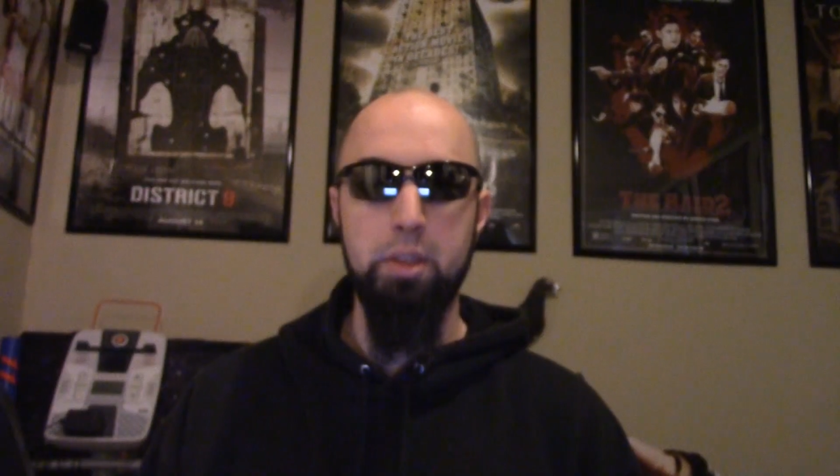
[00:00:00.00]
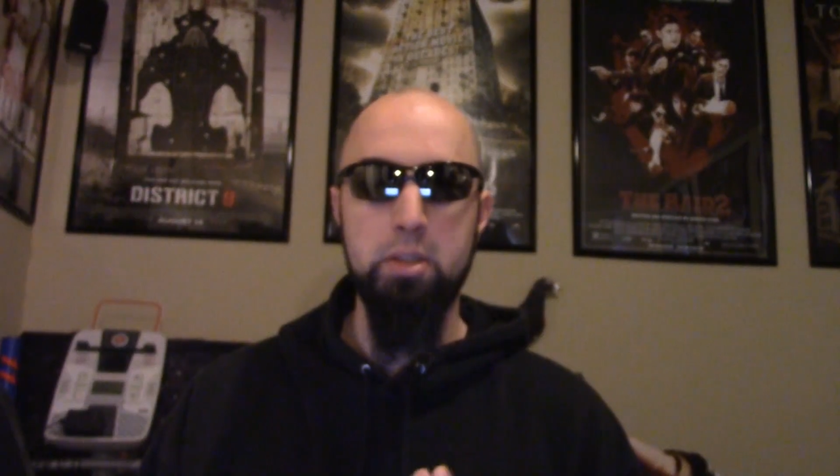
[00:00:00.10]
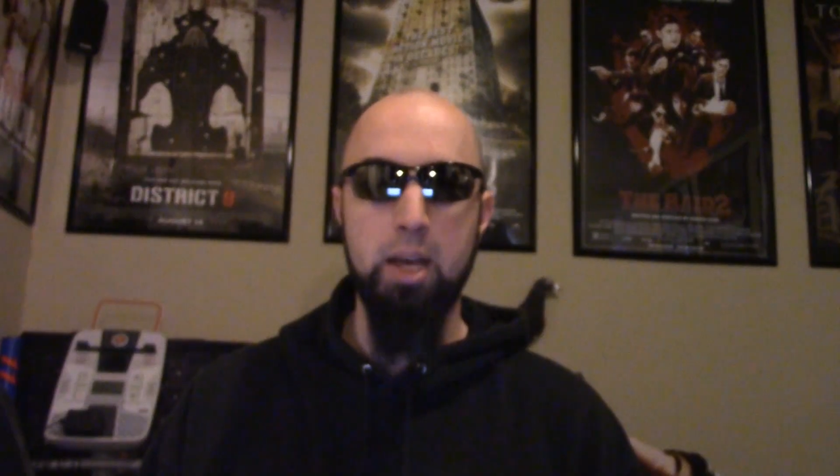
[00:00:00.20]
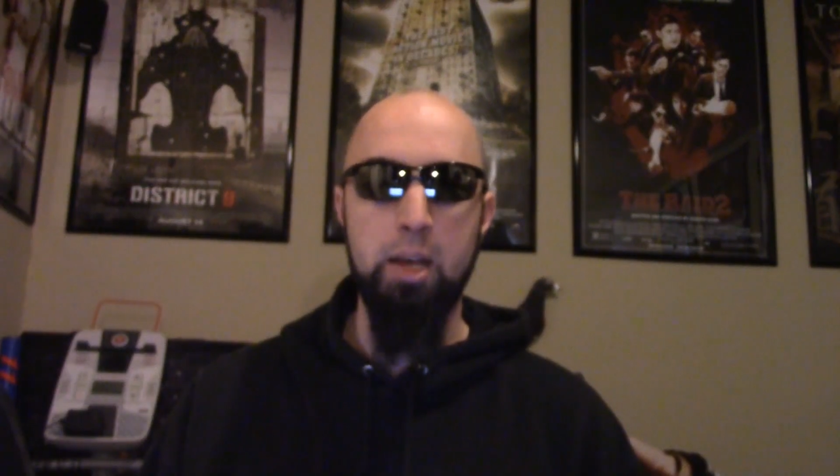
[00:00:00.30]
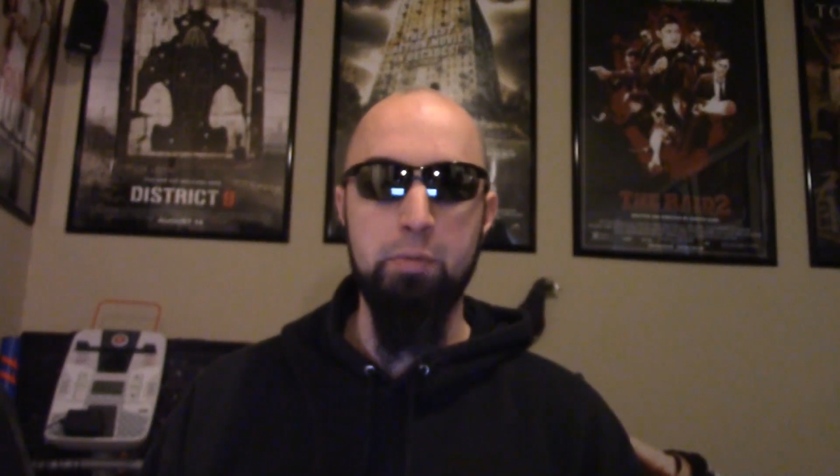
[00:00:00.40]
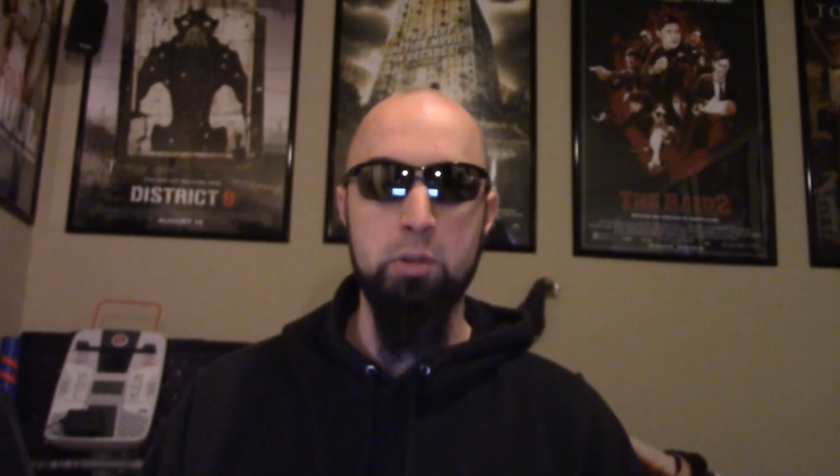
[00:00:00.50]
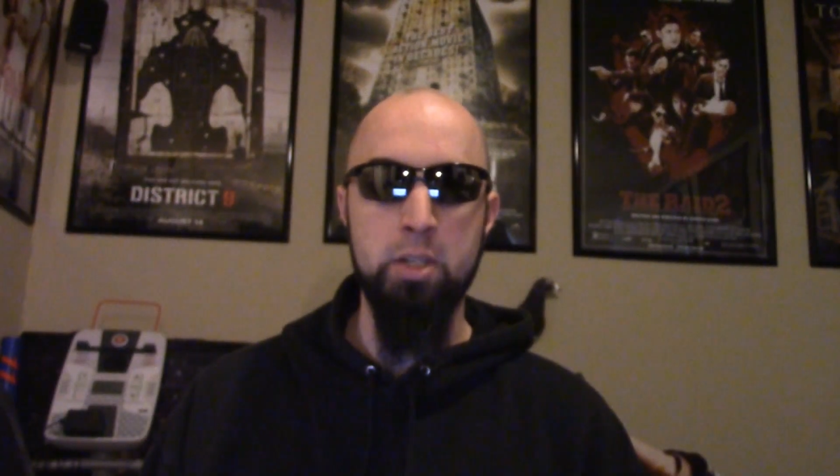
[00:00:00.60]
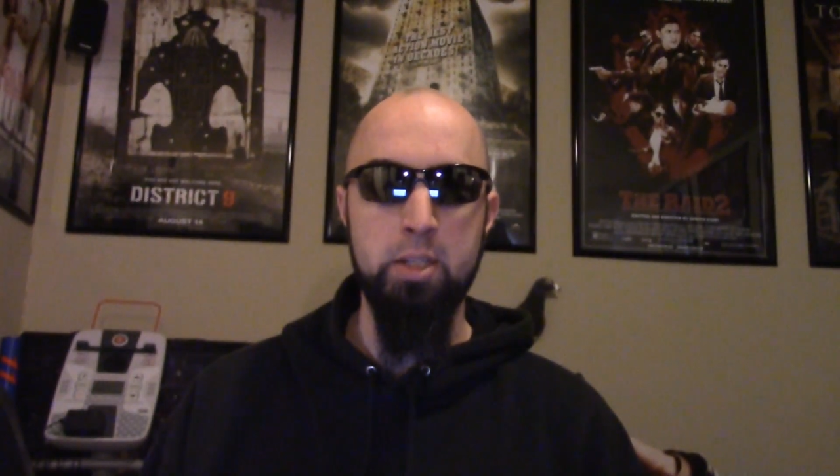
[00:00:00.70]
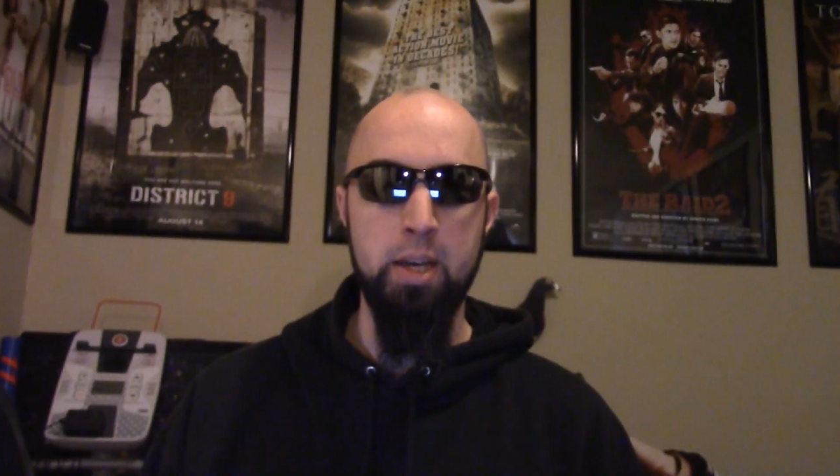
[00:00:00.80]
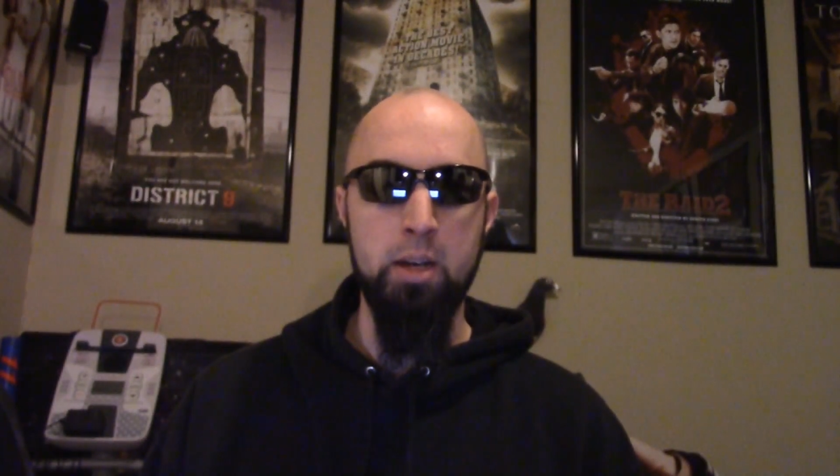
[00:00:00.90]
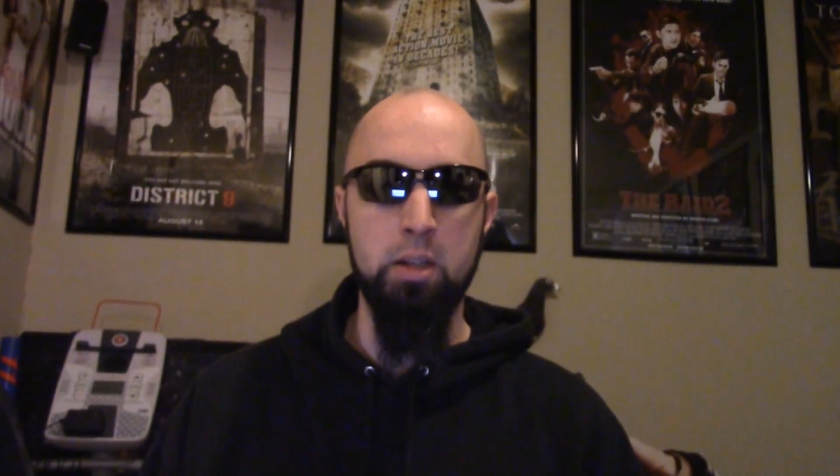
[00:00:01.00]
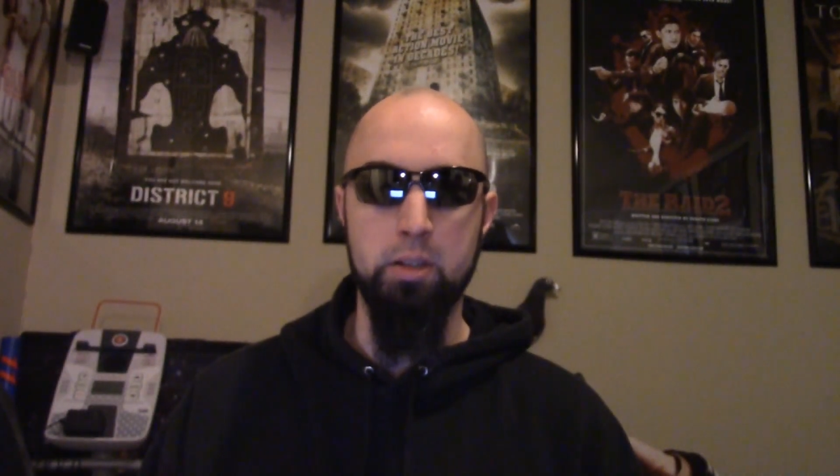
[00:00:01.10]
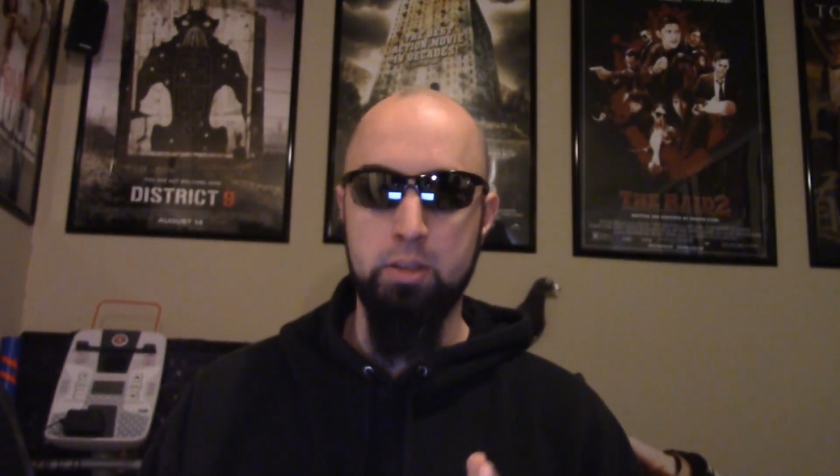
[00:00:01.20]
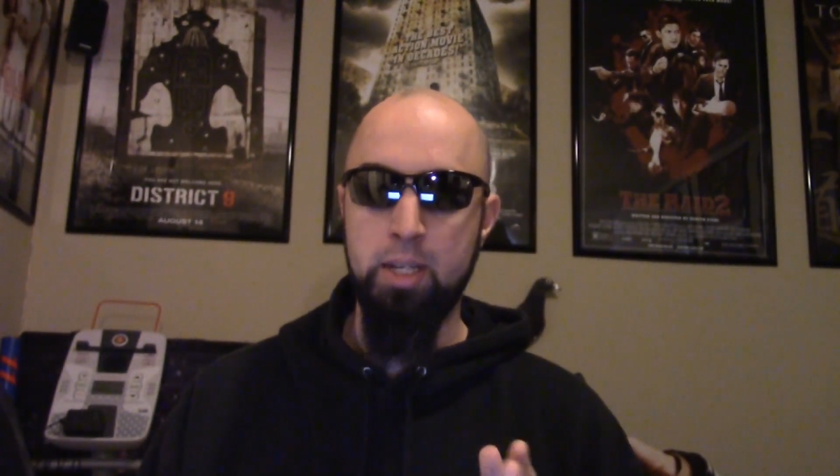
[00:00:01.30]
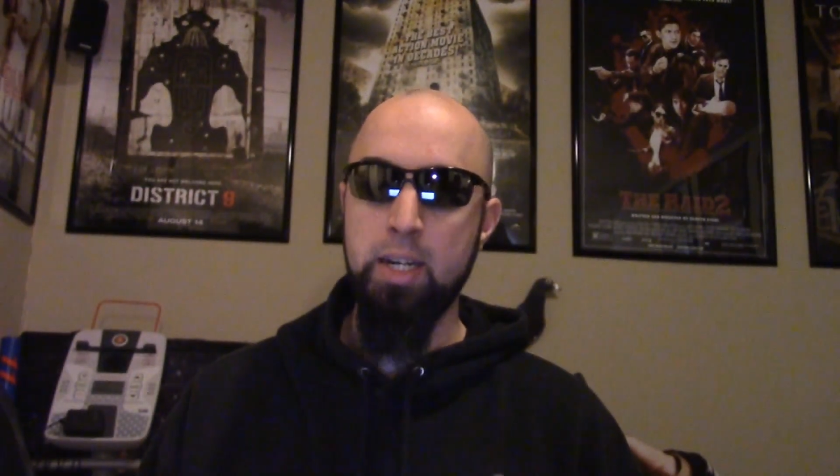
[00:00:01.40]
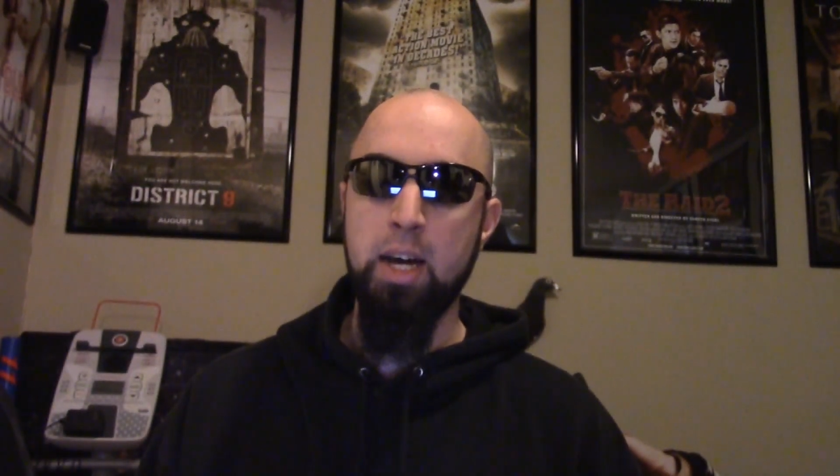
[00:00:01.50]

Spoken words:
This eye for detail and scene